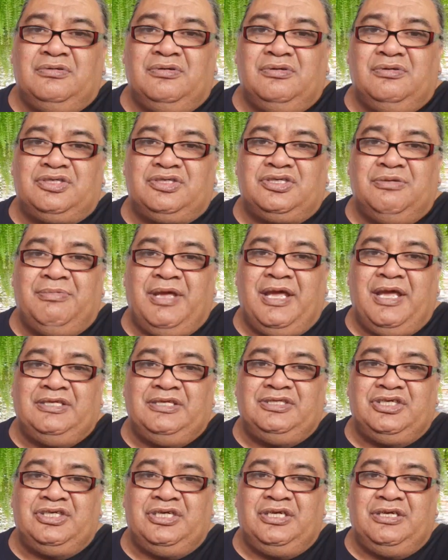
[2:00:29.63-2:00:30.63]
Awesome,
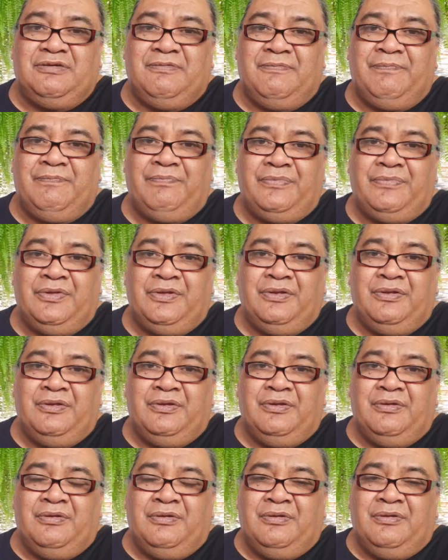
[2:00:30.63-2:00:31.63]
Angie.
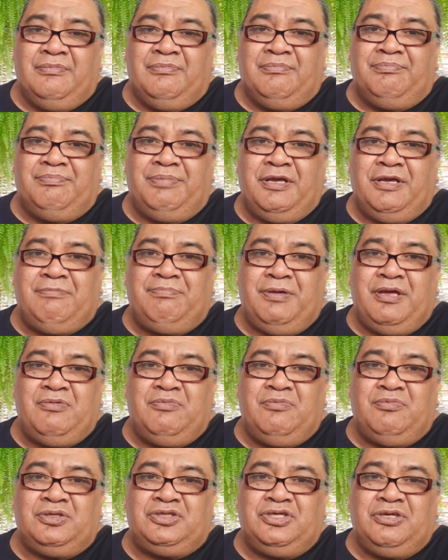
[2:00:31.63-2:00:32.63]
Big
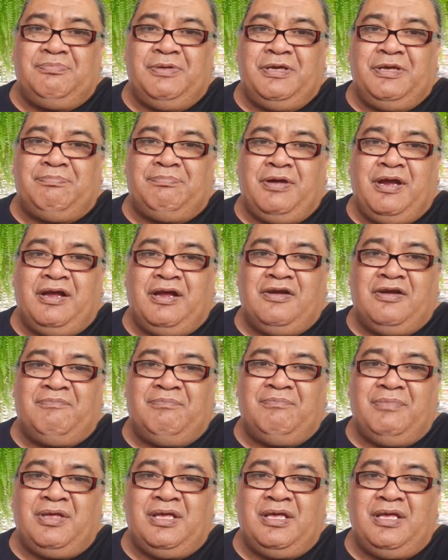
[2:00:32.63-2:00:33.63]
B, would you be proud
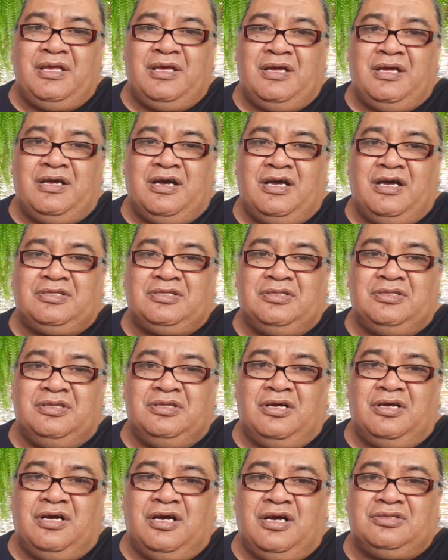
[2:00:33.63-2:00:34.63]
of me? I
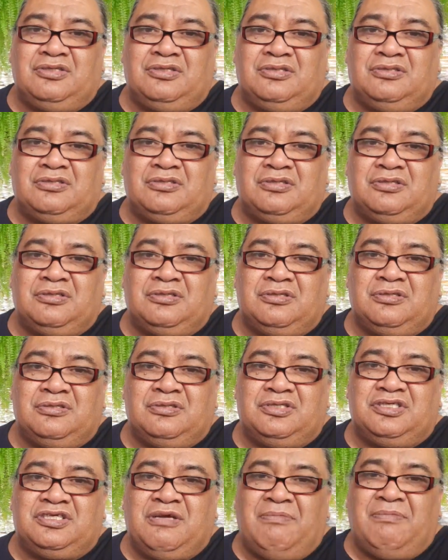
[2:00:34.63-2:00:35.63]
took
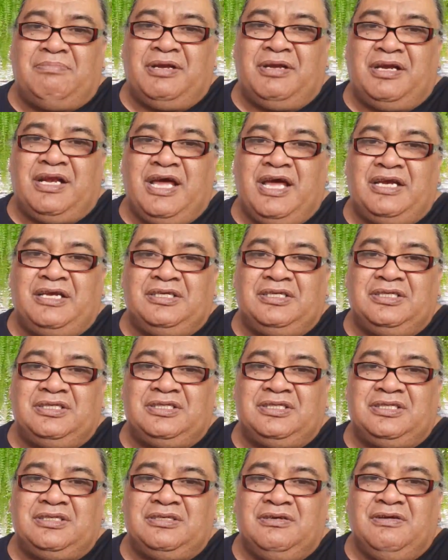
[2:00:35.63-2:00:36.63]
some
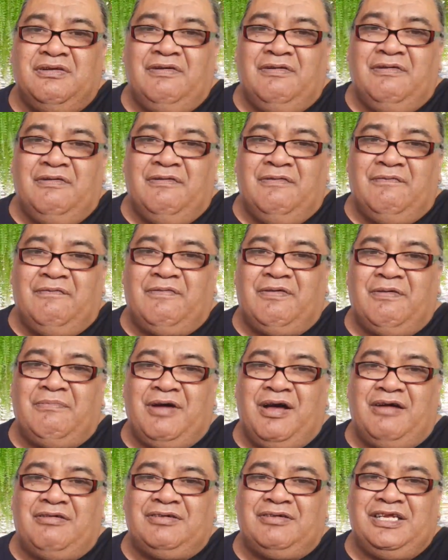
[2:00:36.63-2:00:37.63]
bananas from
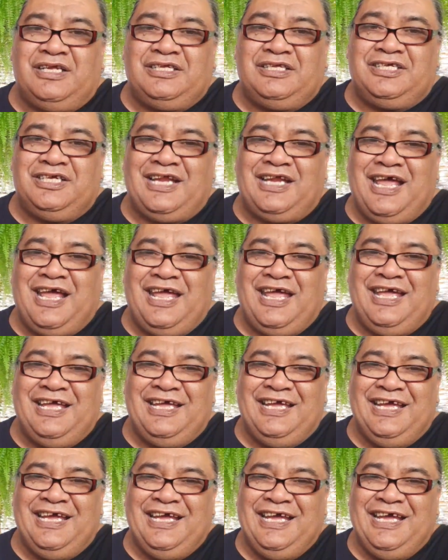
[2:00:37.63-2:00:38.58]
Aldi today.